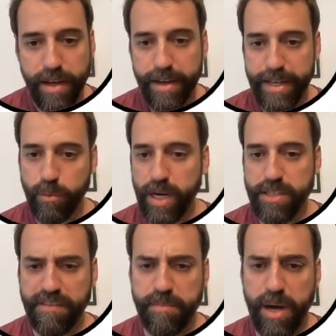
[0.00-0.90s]
it was
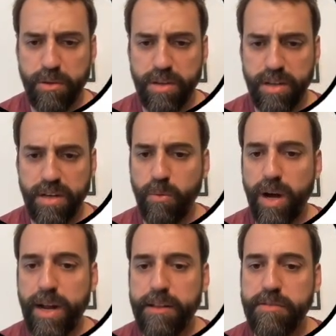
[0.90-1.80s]
of about
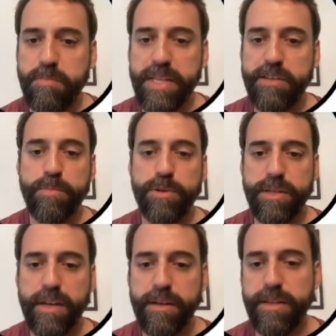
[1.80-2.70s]
100 meters per
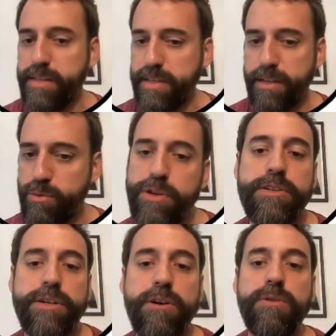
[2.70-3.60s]
second until 2
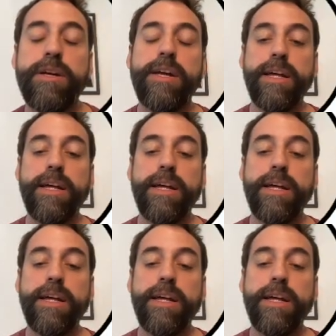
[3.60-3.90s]
years ago.